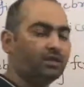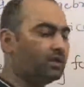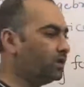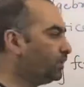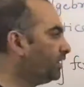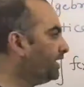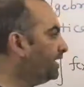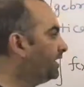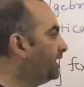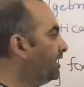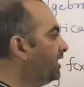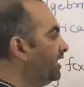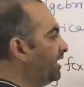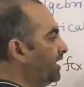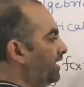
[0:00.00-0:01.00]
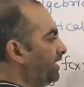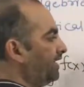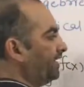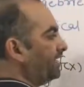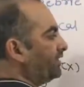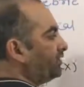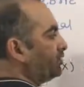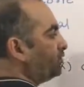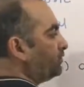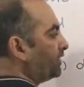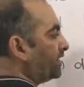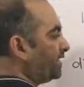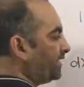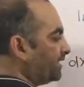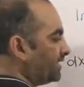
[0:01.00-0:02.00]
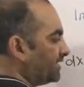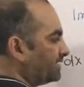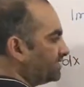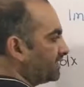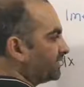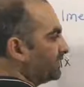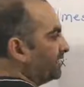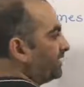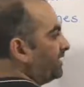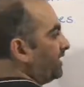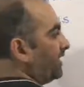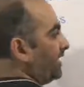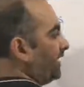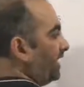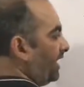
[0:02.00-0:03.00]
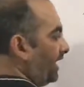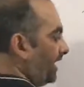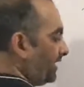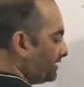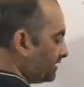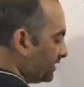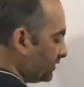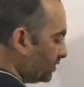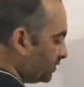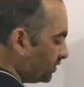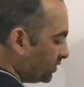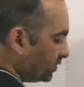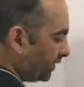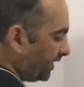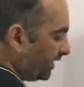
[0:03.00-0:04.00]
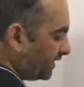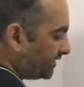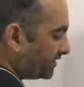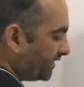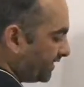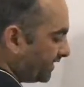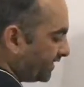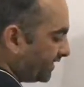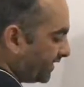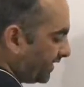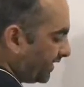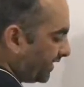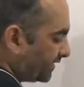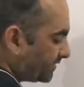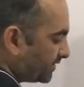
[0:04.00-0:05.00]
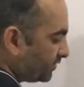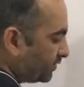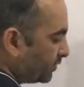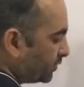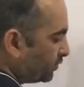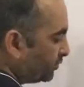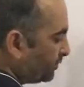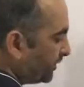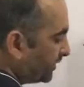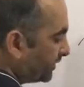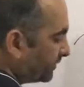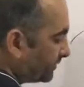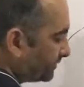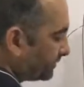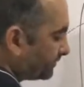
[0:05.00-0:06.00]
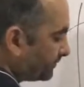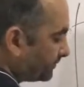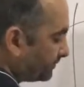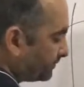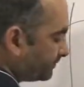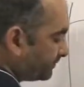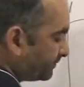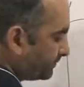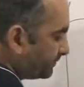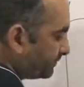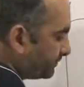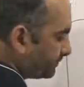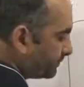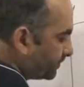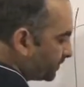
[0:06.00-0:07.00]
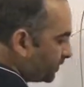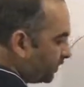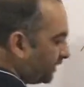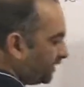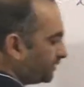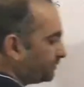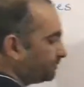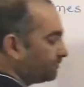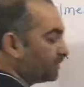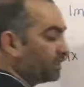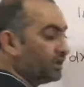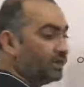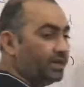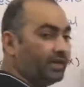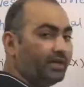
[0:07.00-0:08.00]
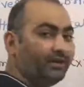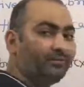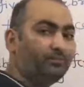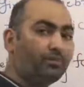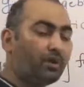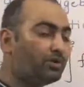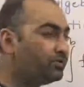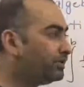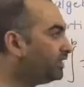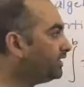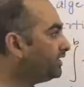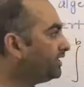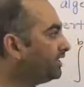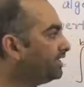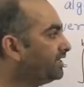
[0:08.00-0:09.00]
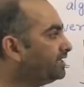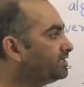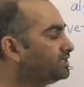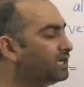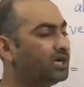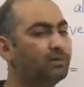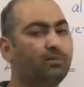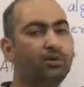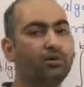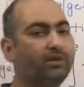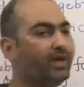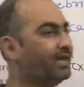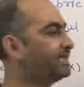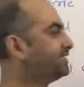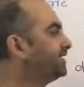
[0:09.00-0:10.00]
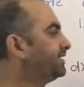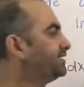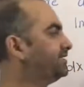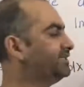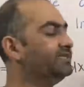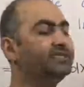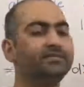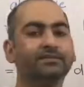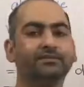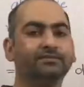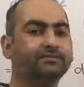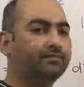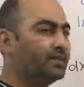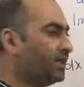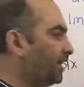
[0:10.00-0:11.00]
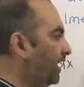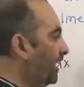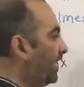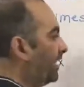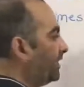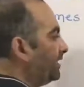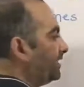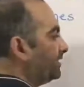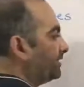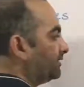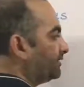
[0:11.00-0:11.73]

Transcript: Okay, and here two vertical lines are there, x equal to a is here and x equal to b. Okay, if bounded area is above x-axis and